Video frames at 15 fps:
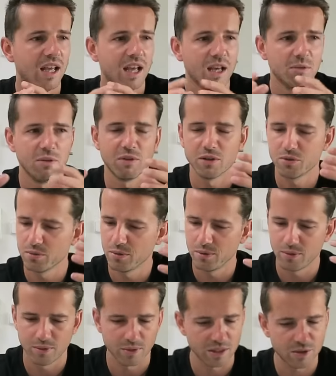We will
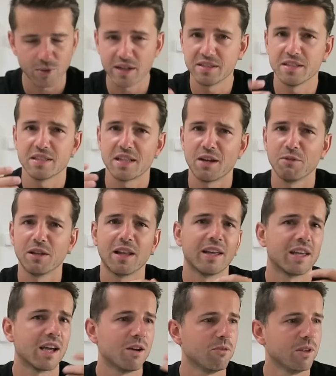do crazy stuff with
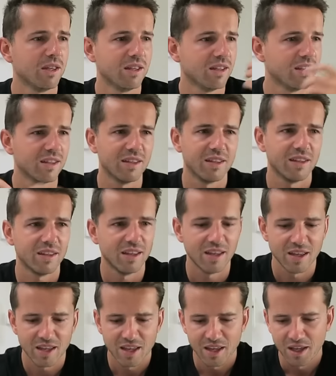Lenka.
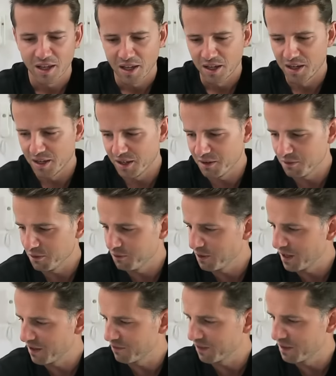We
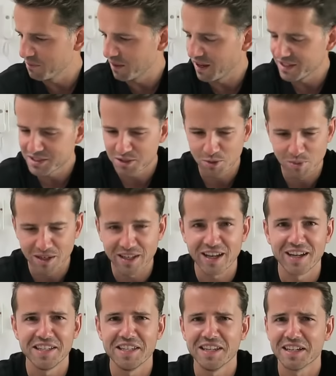have in mind so many
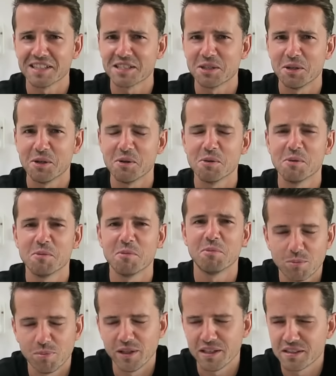ideas, so
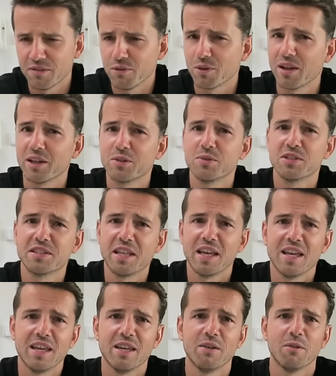please, if you'd like to stay